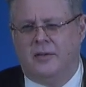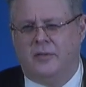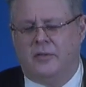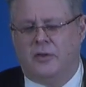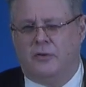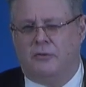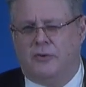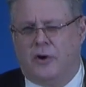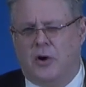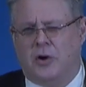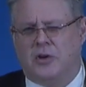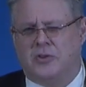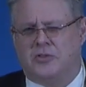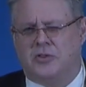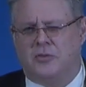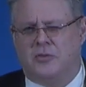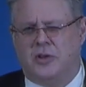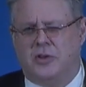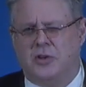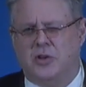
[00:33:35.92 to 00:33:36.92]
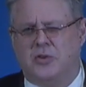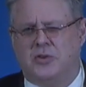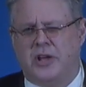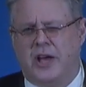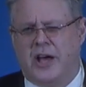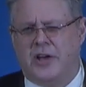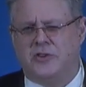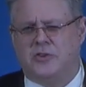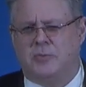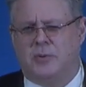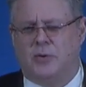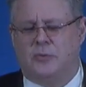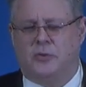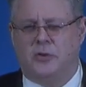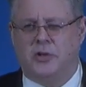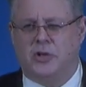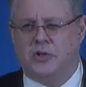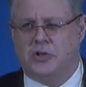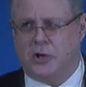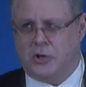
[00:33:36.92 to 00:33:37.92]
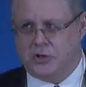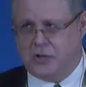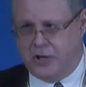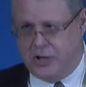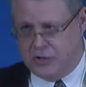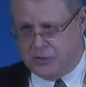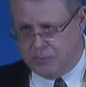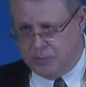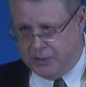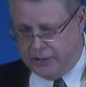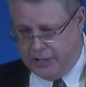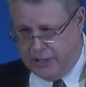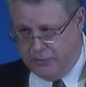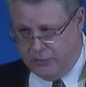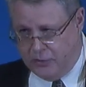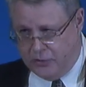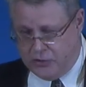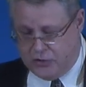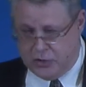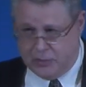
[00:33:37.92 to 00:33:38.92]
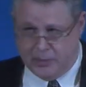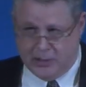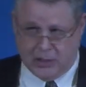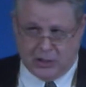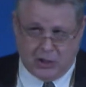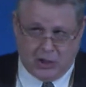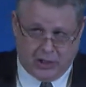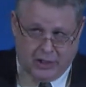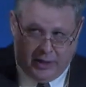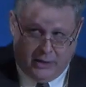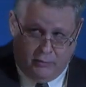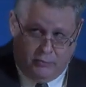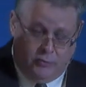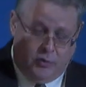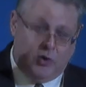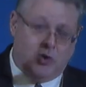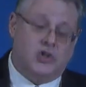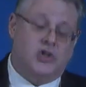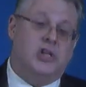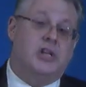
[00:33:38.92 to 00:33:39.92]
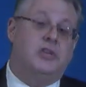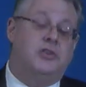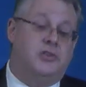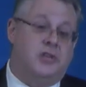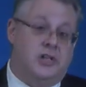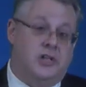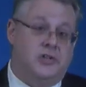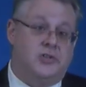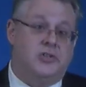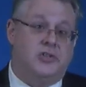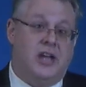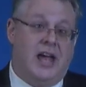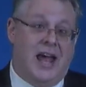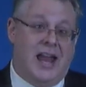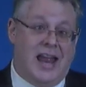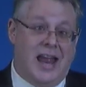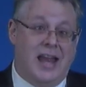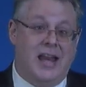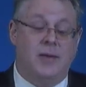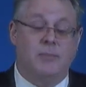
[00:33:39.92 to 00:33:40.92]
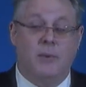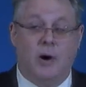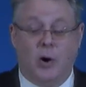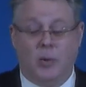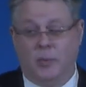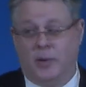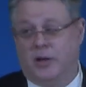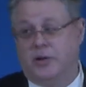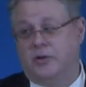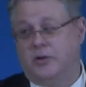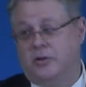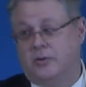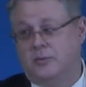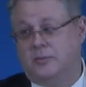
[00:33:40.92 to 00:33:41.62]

The focus of the New Testament for the church age believer is to be looking for Jesus at any moment.